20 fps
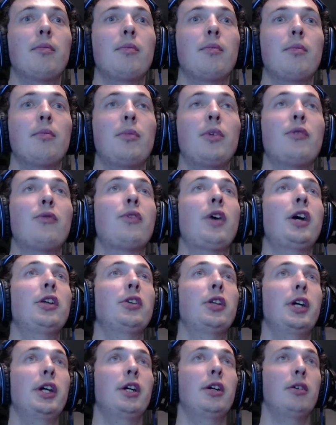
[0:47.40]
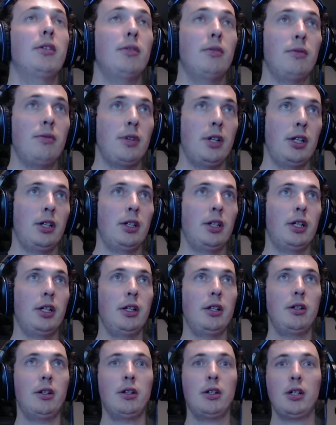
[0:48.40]
be finally, finally,
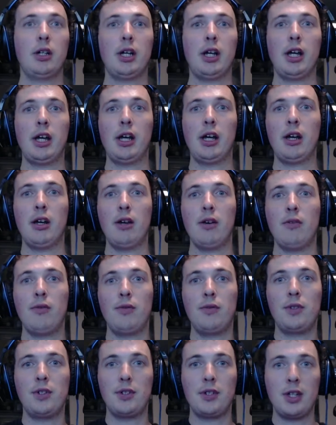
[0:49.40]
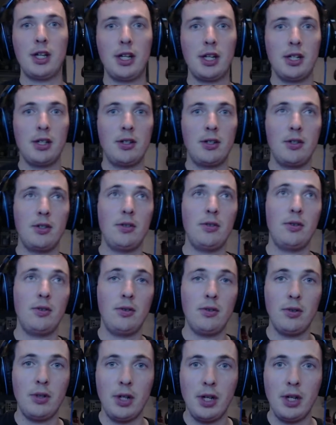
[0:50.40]
I have decided to